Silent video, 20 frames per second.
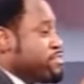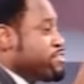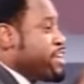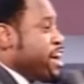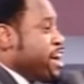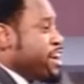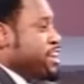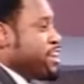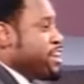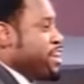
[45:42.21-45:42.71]

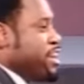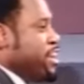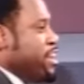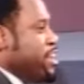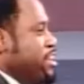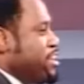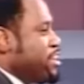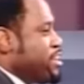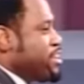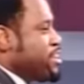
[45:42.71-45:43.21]

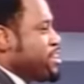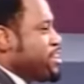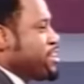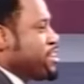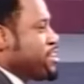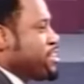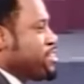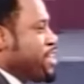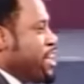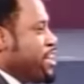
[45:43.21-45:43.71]
Secondly,
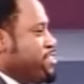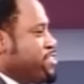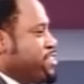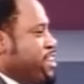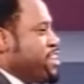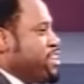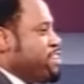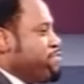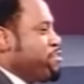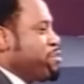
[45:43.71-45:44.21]
they
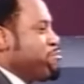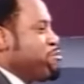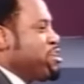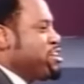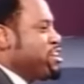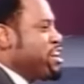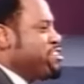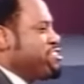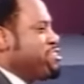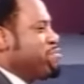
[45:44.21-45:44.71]
say that for
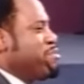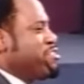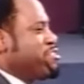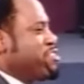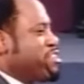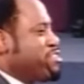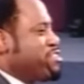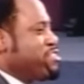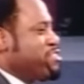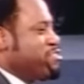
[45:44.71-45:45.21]
communication to be,
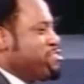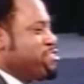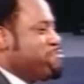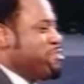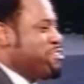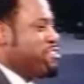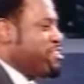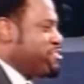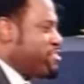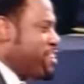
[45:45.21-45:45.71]
to
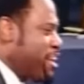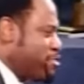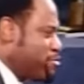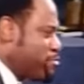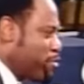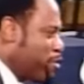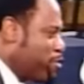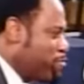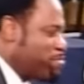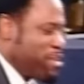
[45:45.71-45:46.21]
be
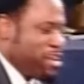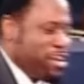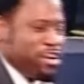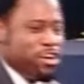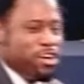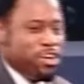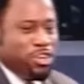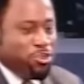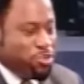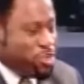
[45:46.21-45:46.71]
successful,
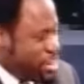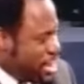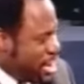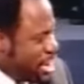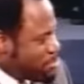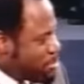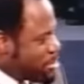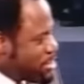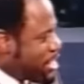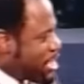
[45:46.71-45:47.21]
you
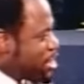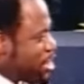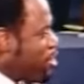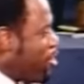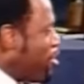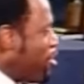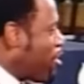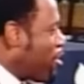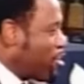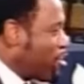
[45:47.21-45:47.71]
need what they
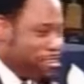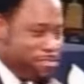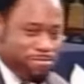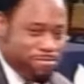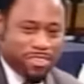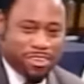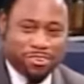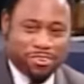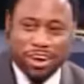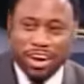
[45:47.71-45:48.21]
call,
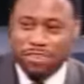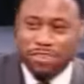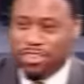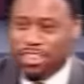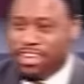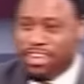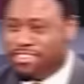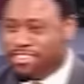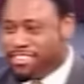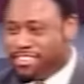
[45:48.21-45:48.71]
ready for
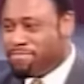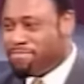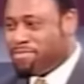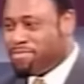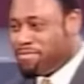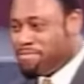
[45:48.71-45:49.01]
this?